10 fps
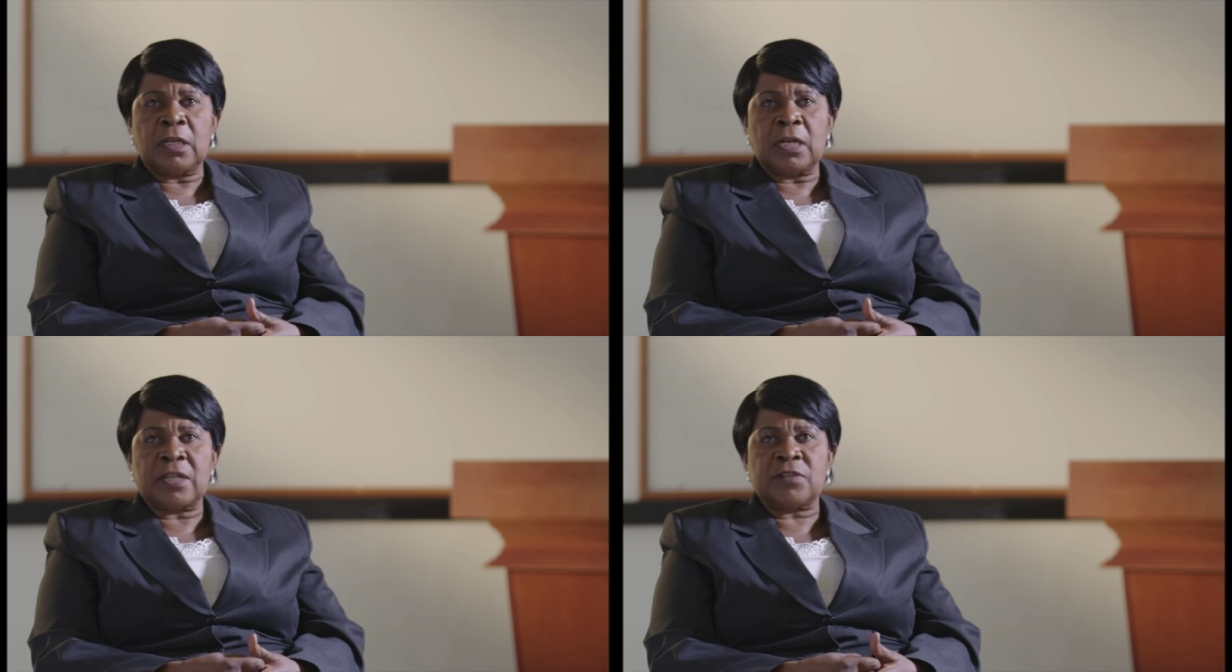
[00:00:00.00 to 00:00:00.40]

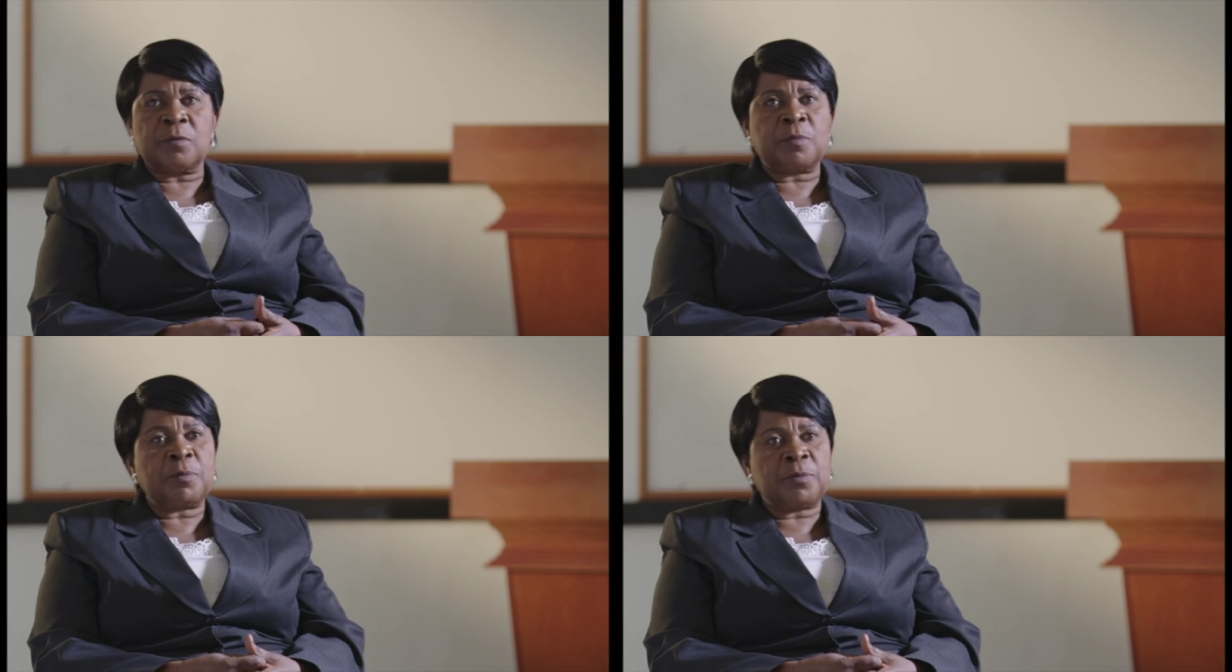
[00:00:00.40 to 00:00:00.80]
has
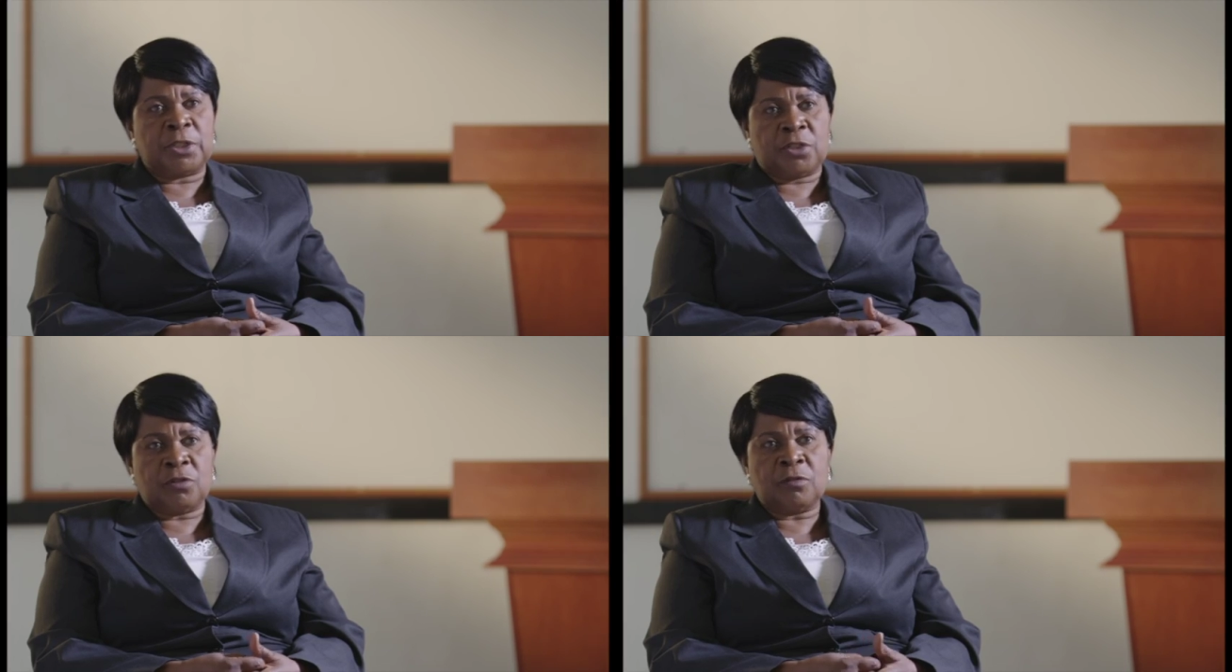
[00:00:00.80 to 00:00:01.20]
a
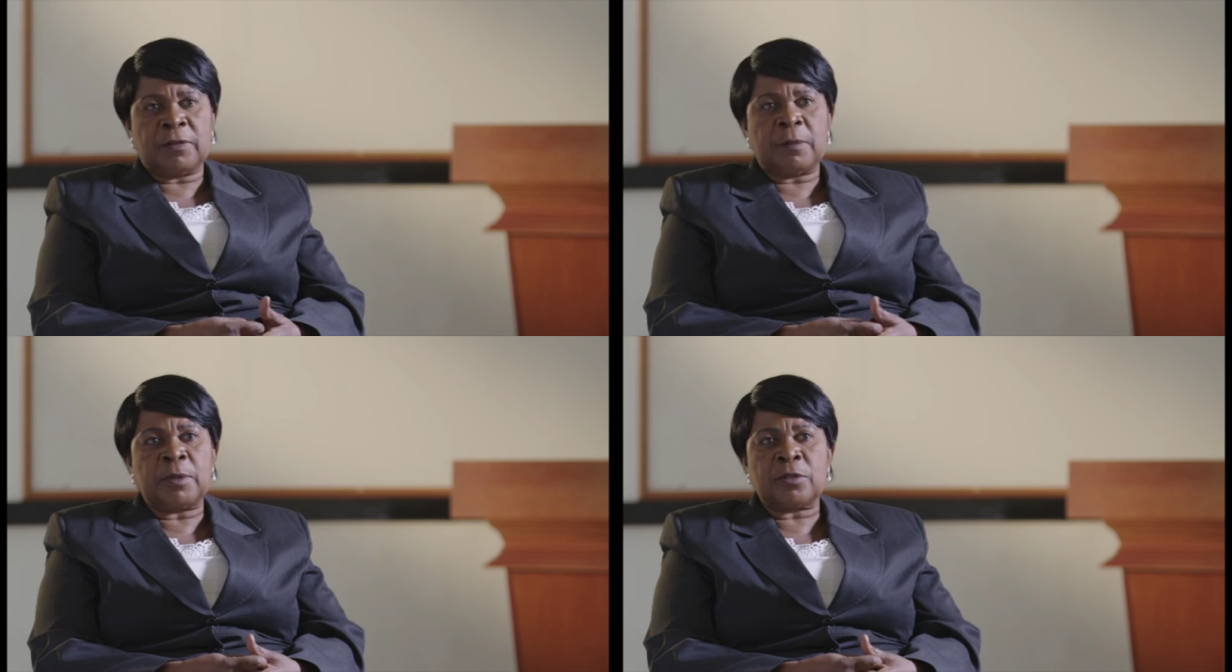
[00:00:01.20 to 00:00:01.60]
population
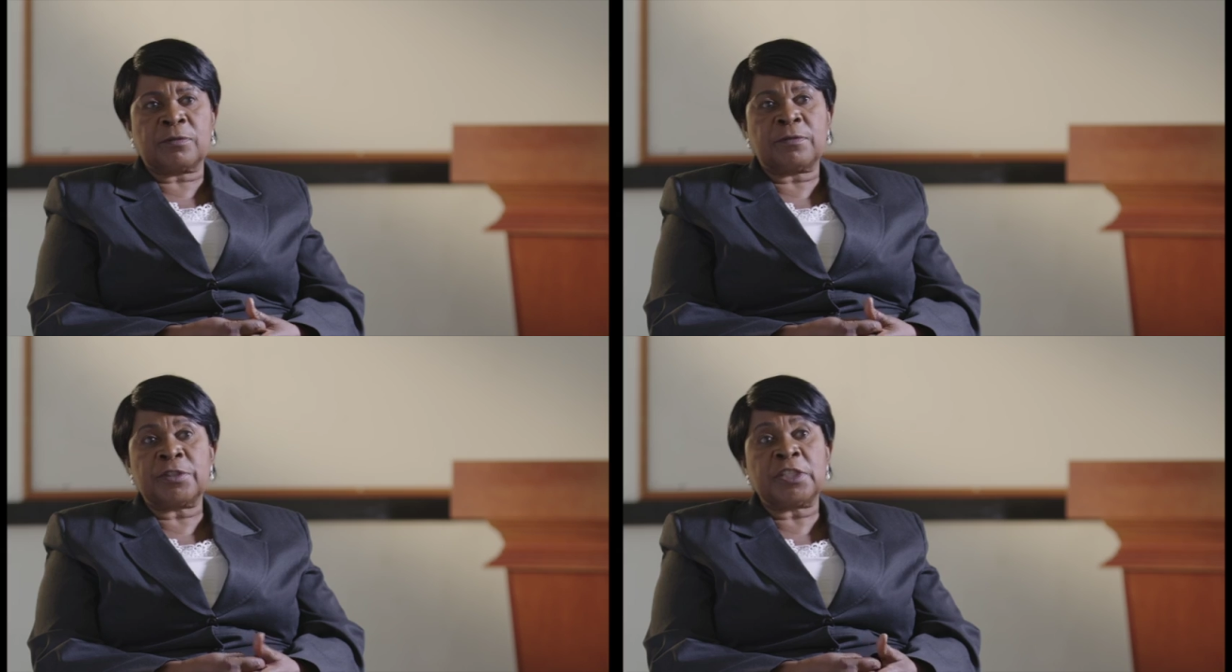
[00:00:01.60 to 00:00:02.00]
of about
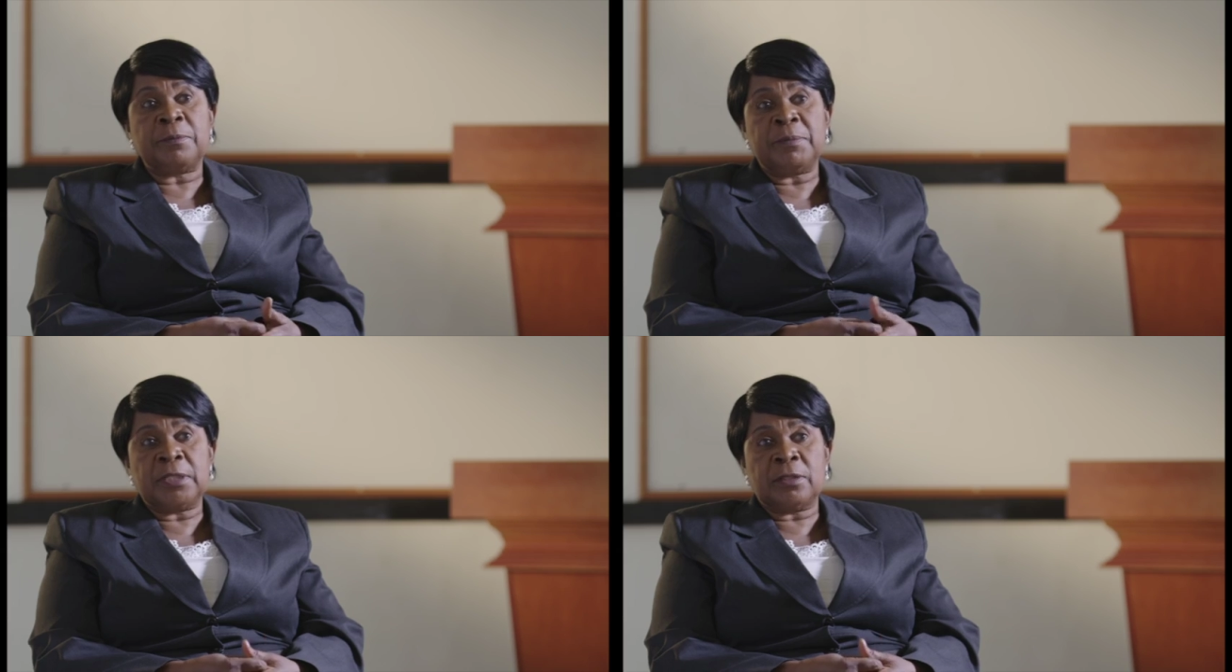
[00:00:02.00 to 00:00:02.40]

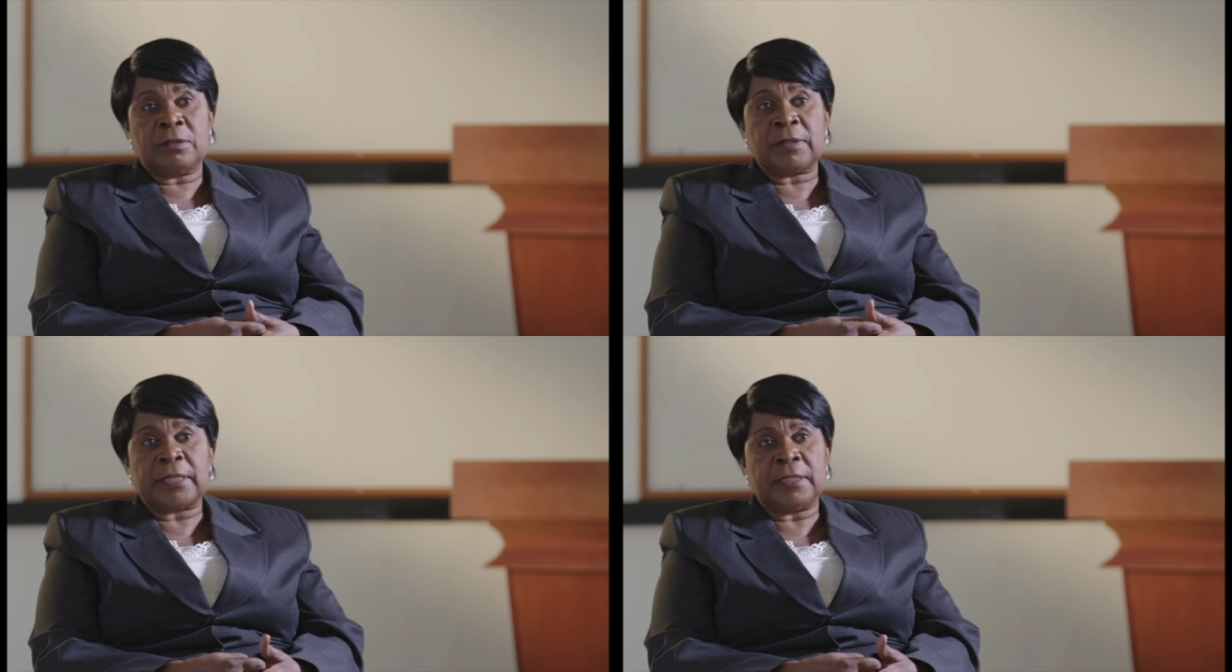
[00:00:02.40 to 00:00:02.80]
14
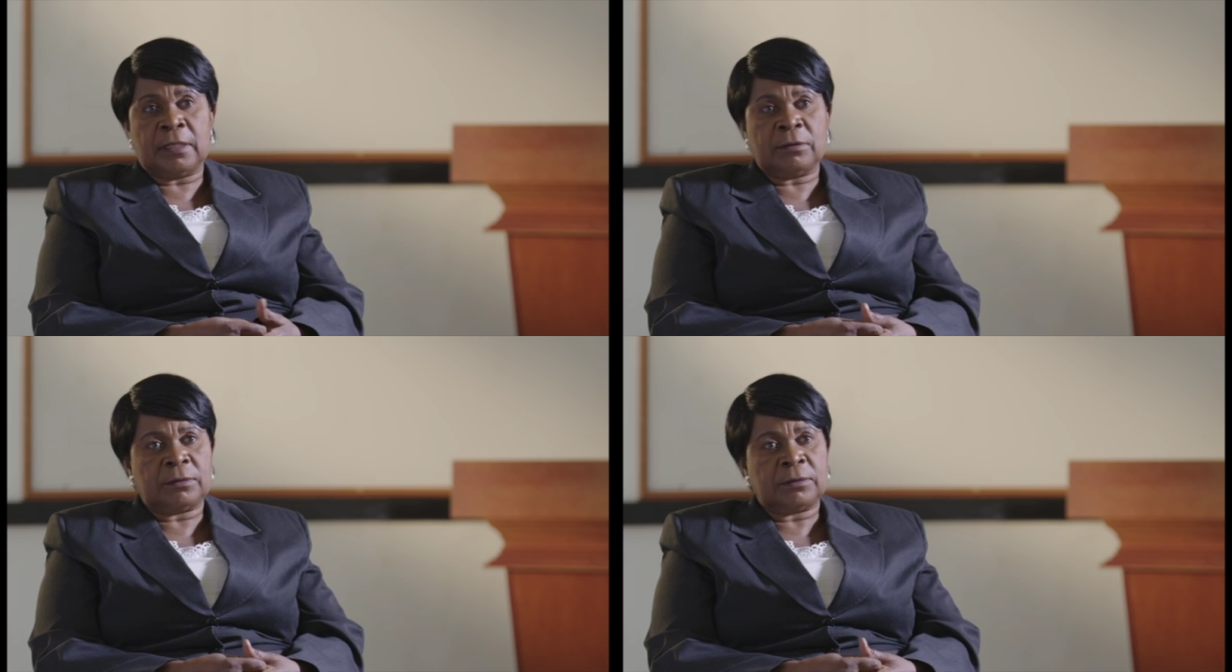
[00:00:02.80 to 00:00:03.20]
million right
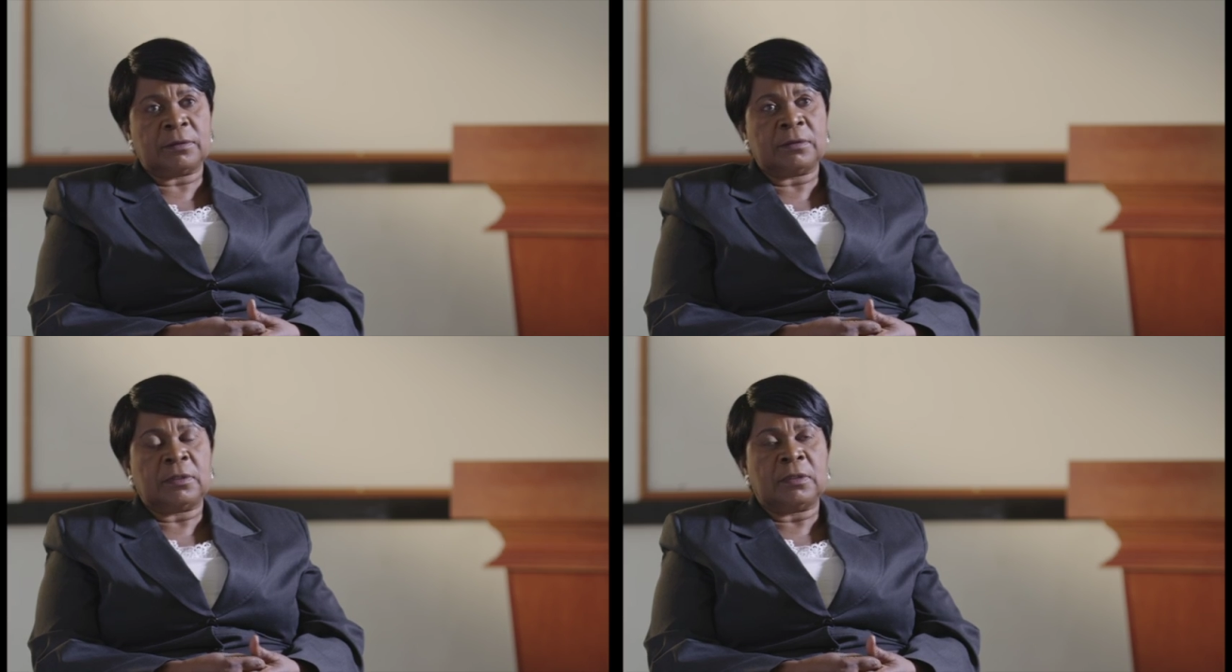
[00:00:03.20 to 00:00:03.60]
now.
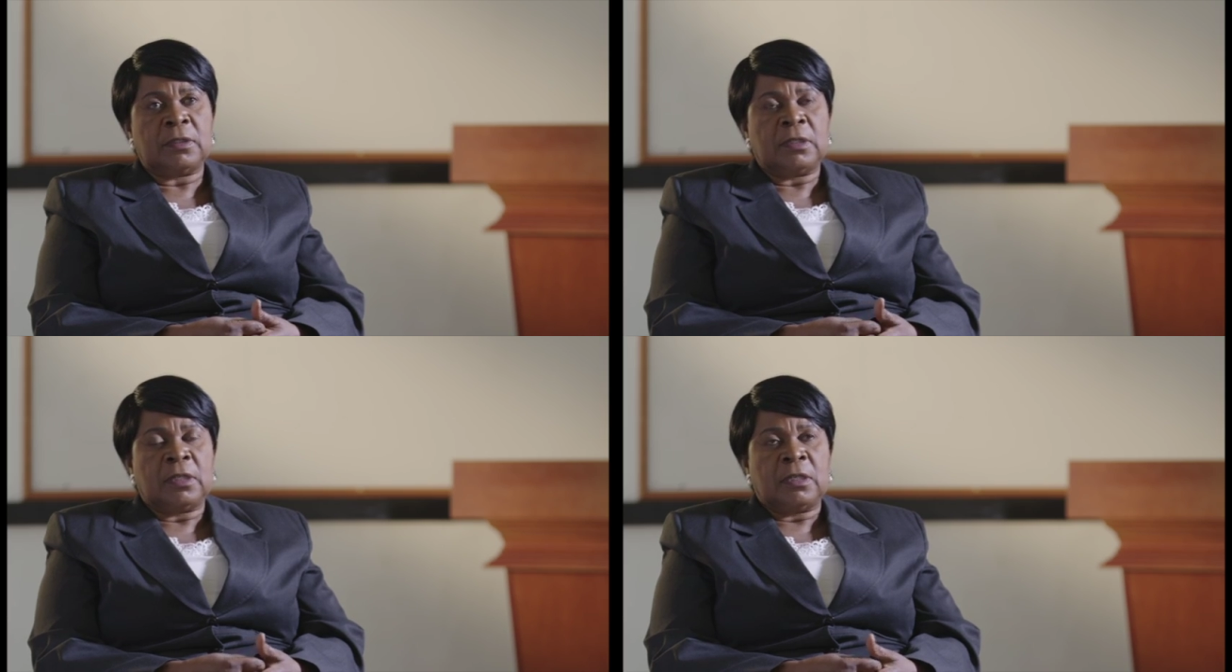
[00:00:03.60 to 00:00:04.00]

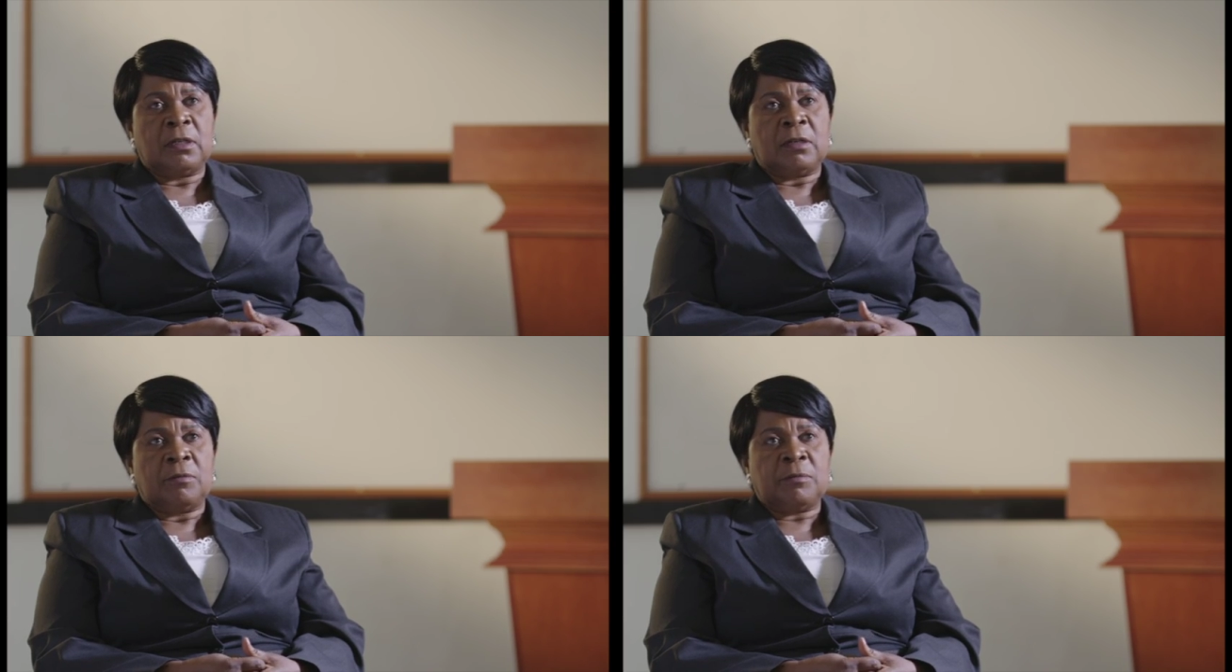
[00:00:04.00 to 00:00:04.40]

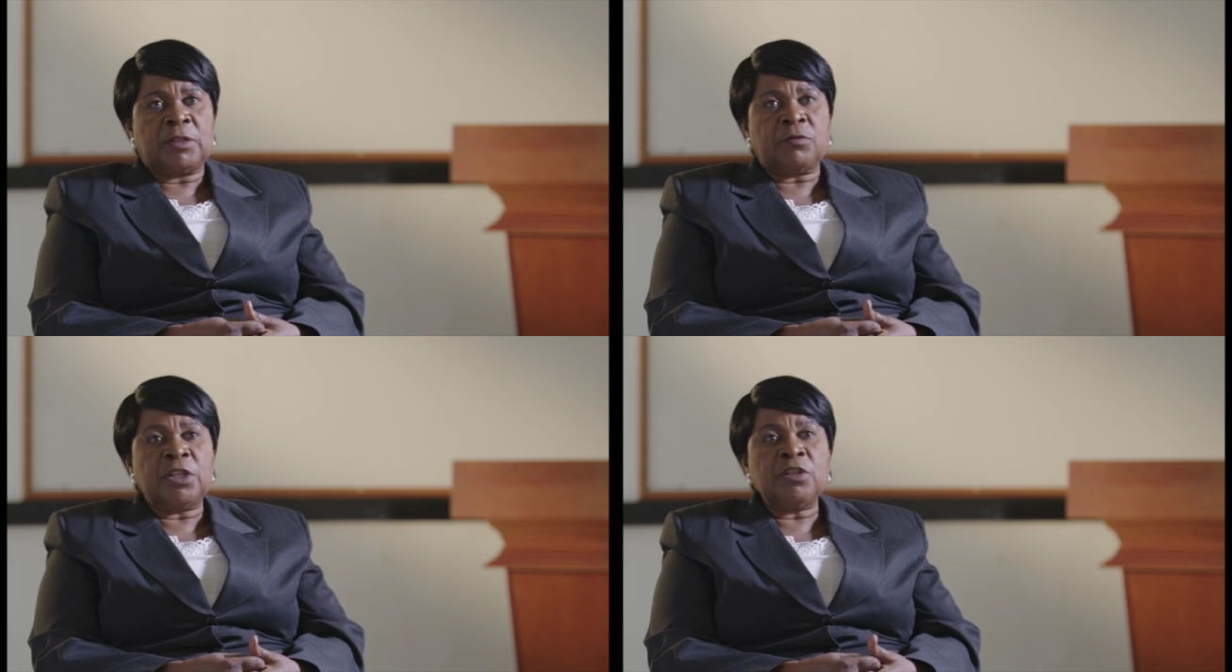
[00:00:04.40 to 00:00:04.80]

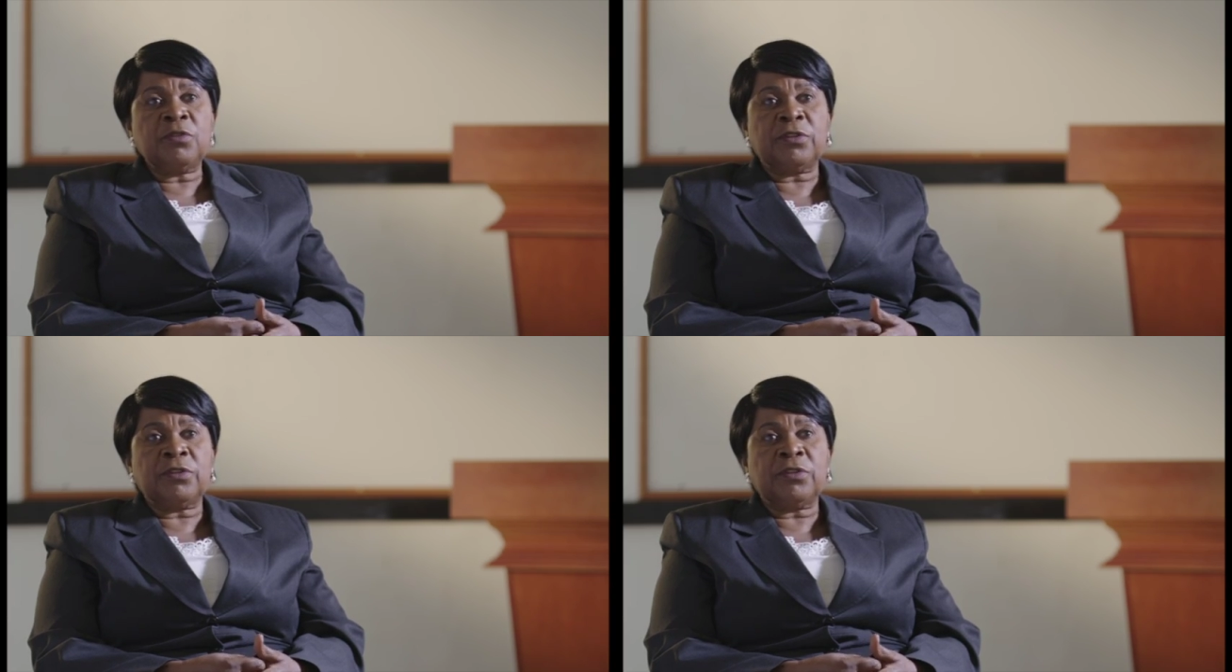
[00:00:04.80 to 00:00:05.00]
But when you